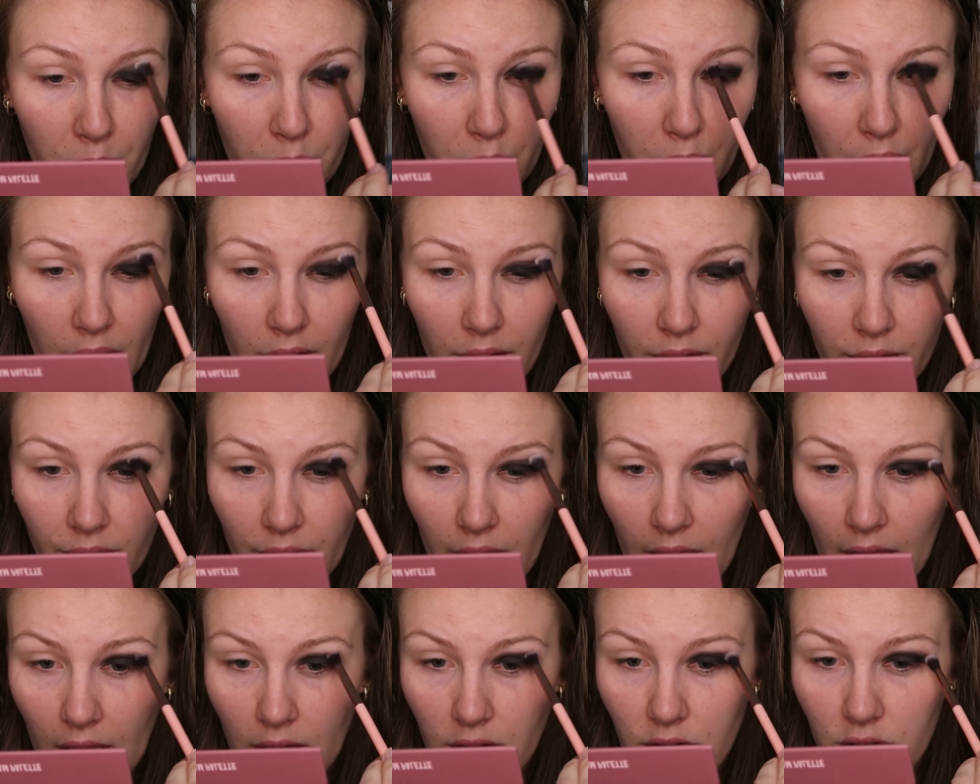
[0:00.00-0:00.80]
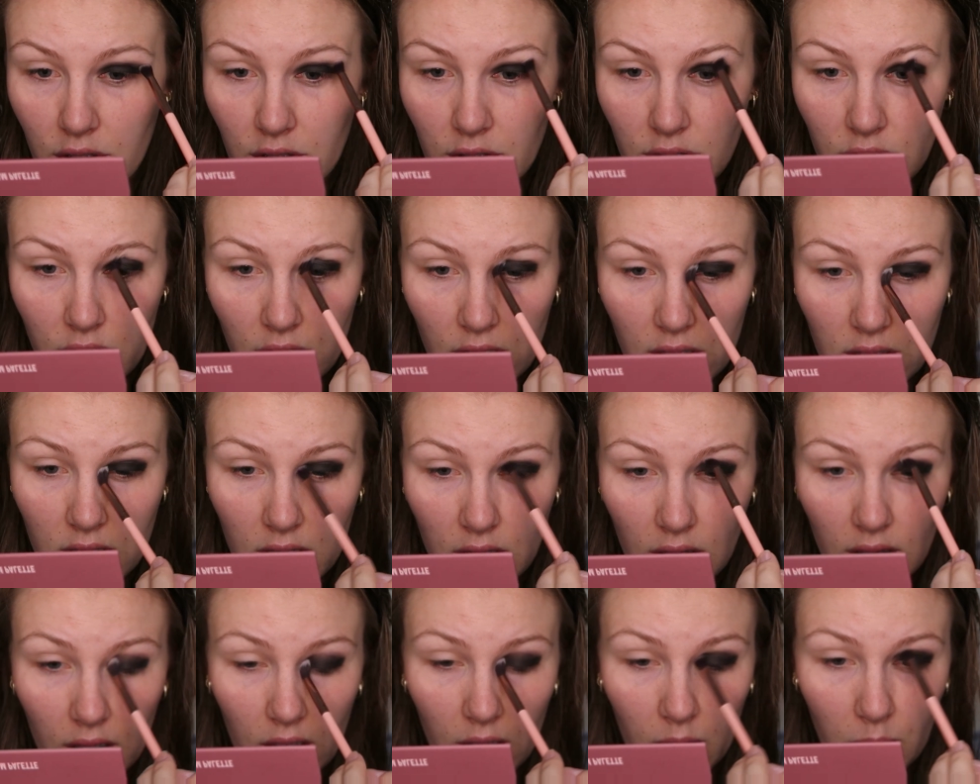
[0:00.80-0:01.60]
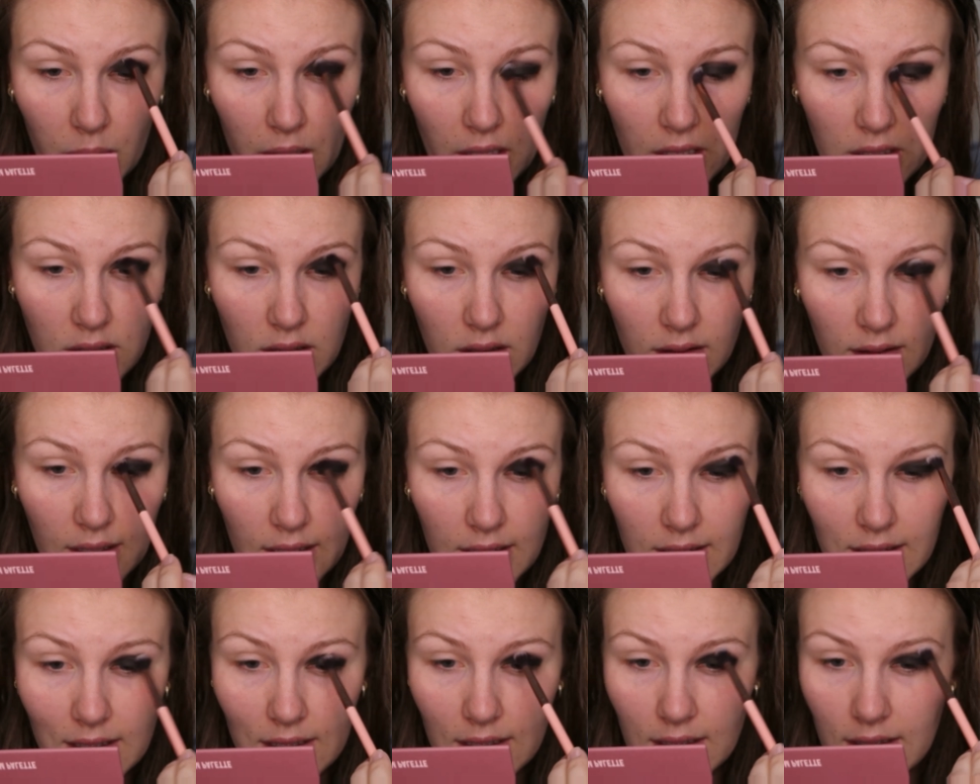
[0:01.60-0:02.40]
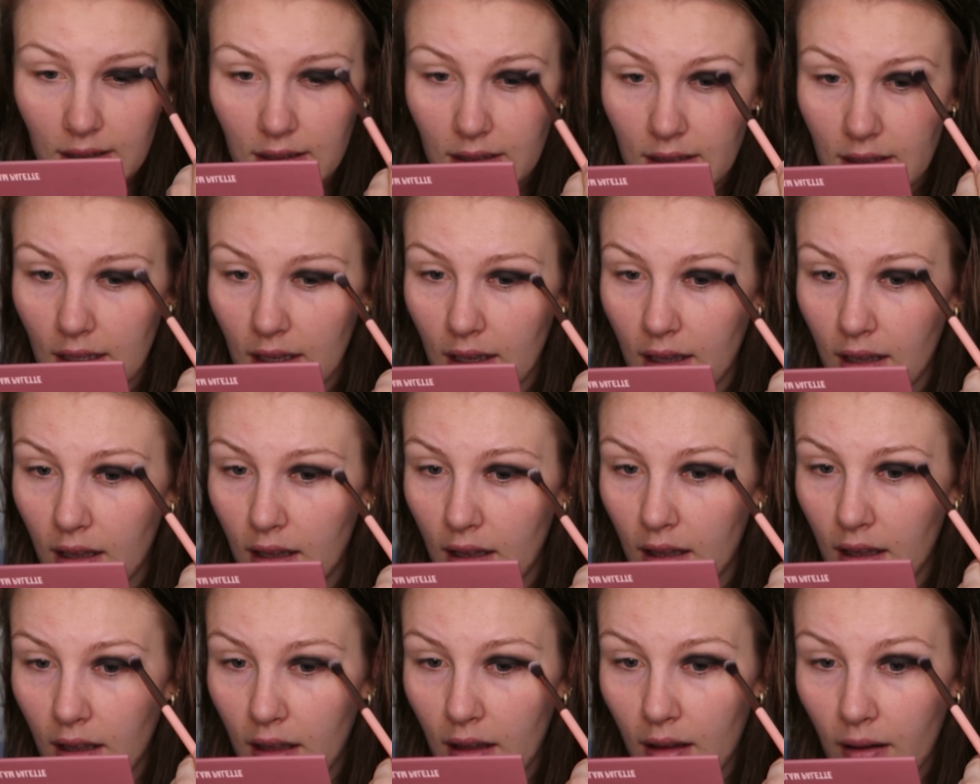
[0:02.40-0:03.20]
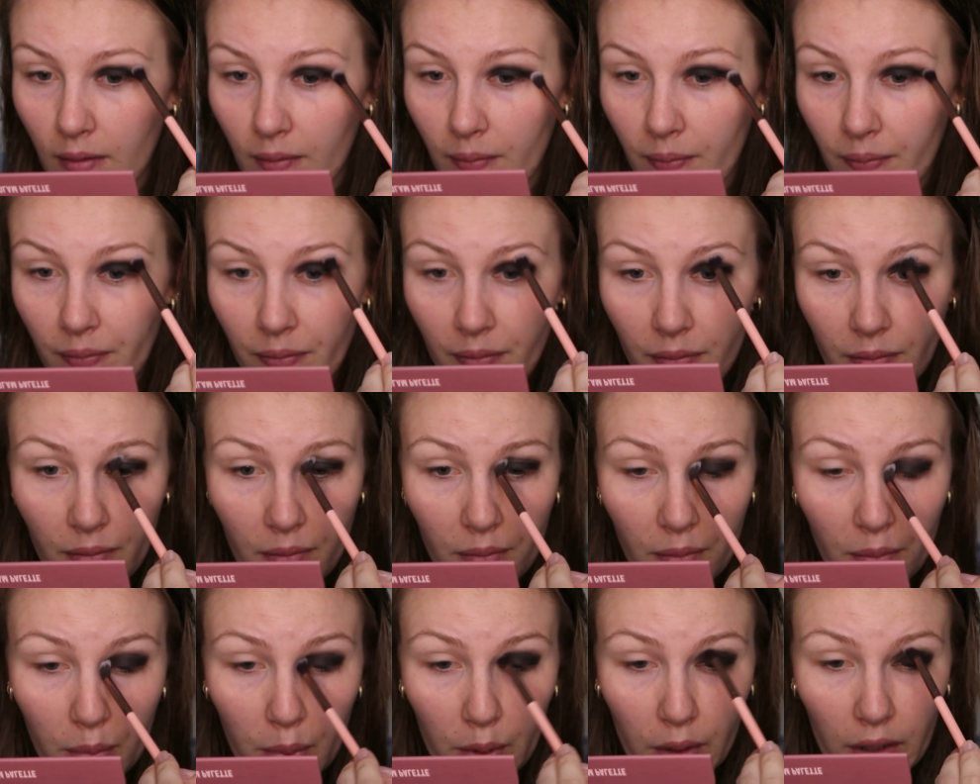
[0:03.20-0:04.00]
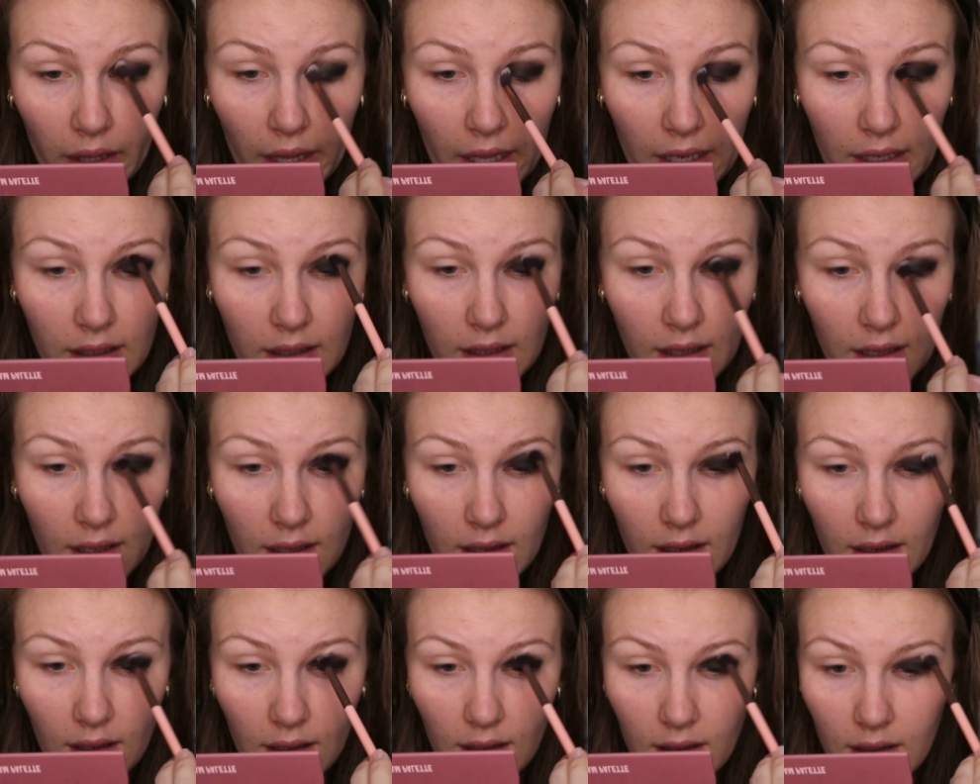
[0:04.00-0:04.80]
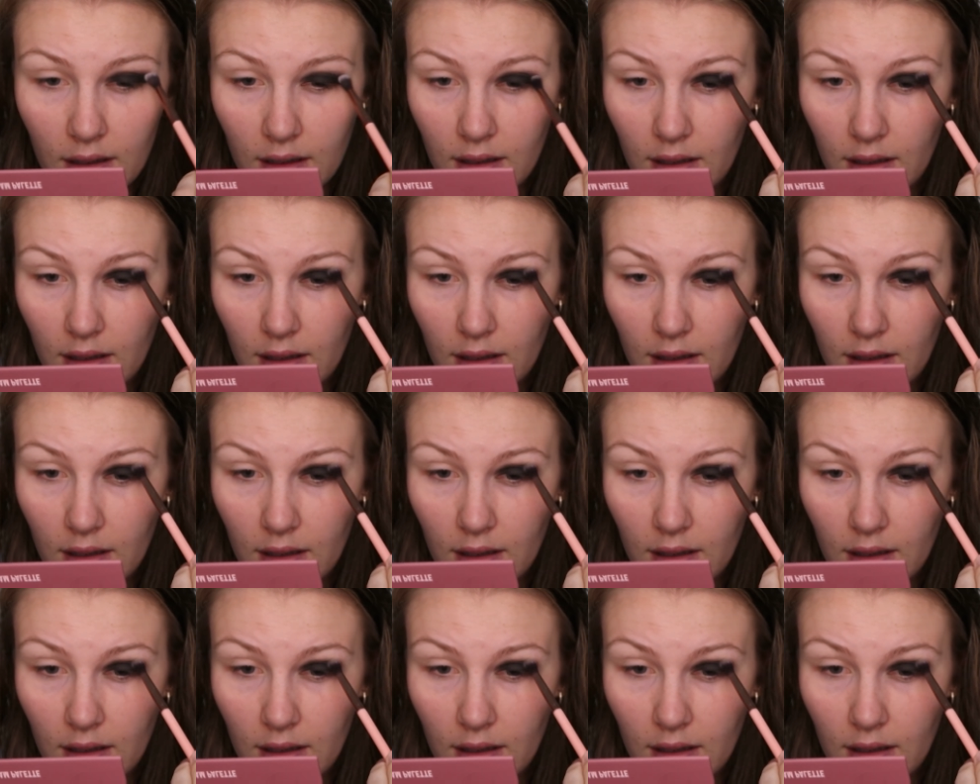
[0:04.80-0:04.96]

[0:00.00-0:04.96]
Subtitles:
buff the edges just a little bit so this is blended